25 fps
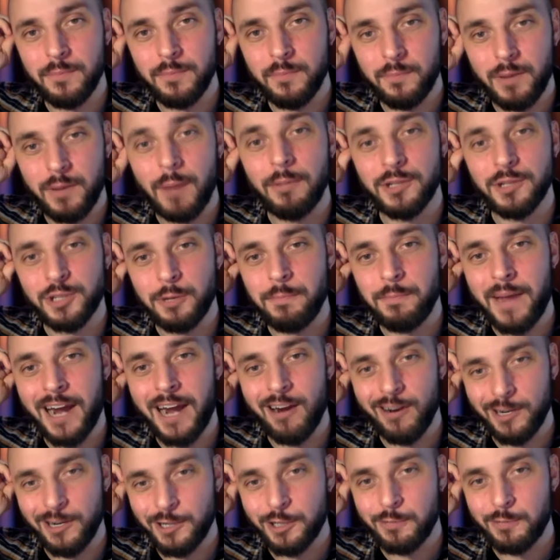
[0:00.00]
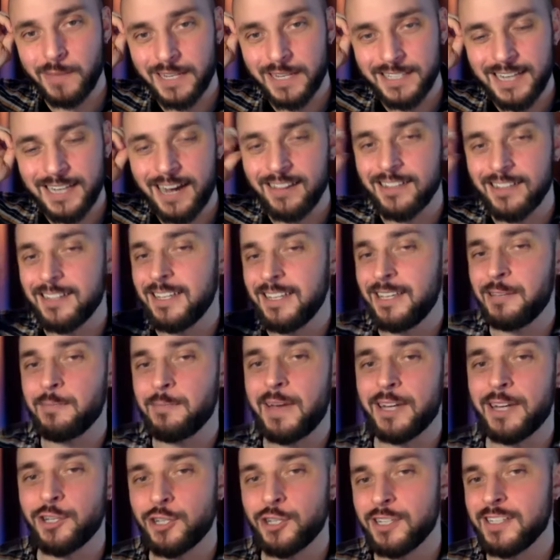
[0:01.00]
publish or perish mentality you
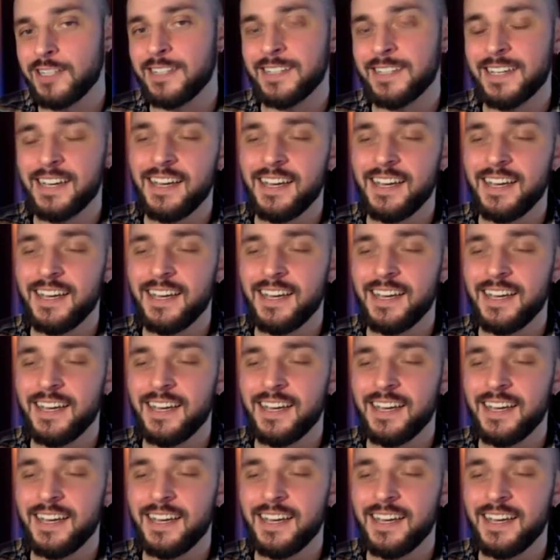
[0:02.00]
mentioned,